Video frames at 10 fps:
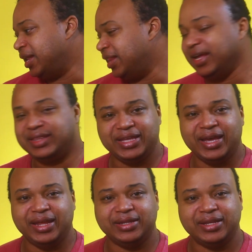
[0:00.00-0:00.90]
like
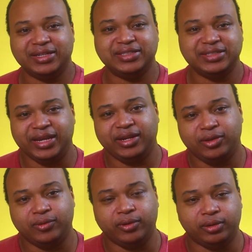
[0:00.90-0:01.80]
that aesthetic
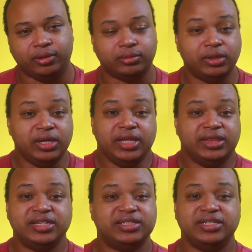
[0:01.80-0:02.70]
going on.
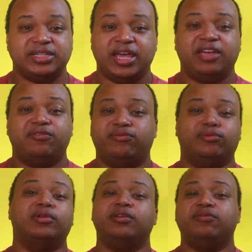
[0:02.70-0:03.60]
This is a
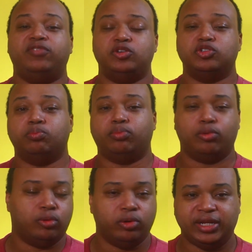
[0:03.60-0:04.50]
fully featured
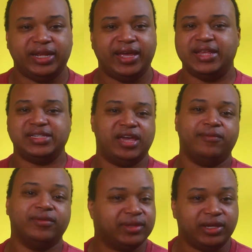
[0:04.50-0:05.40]
board. It has
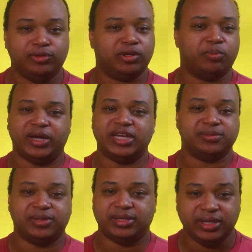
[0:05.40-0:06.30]
everything you could
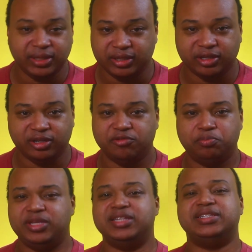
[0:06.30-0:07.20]
possibly think of.
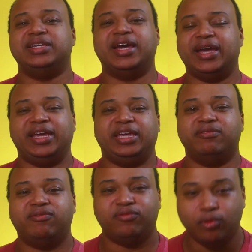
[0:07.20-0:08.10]
P C I E
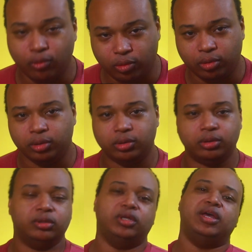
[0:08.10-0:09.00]

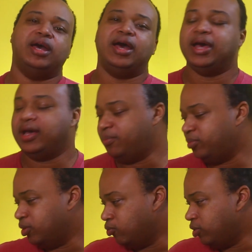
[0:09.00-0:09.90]
four, um,
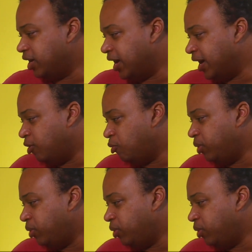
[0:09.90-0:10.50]
the rear I O